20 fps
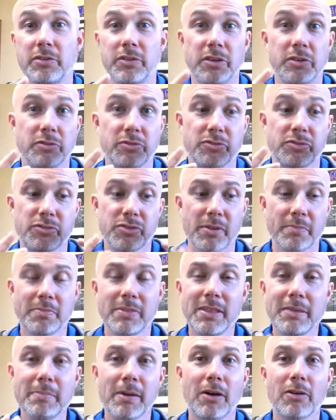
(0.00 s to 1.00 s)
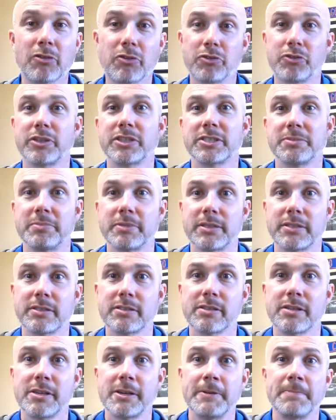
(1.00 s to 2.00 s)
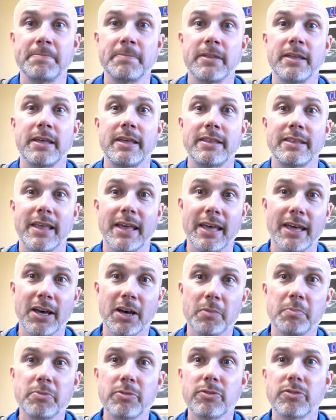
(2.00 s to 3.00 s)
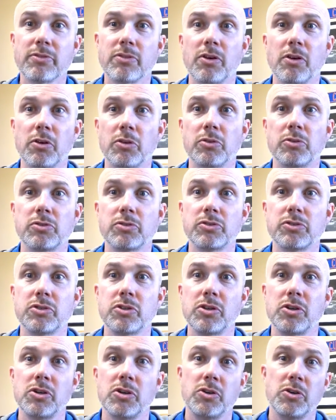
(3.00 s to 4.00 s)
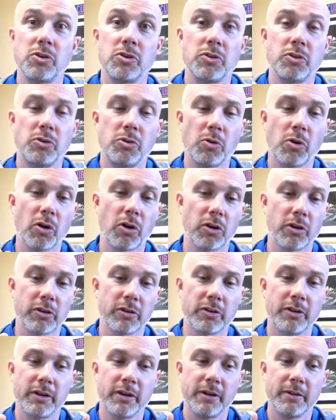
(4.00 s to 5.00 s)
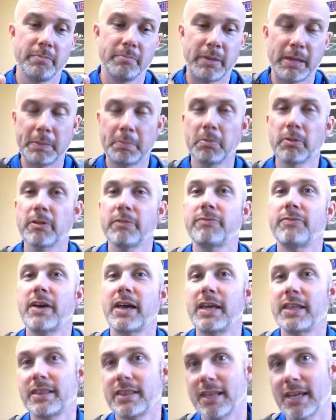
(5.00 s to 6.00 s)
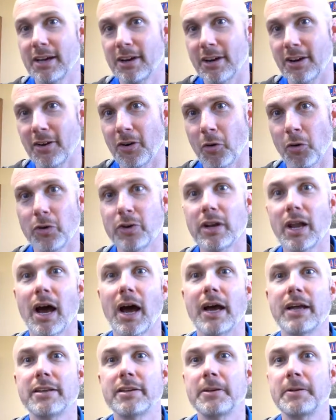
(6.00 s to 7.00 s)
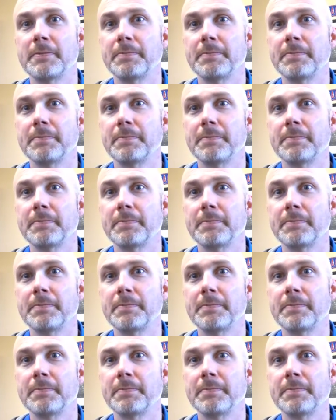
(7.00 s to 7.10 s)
There's something about Christmas that helps those who are people of faith or not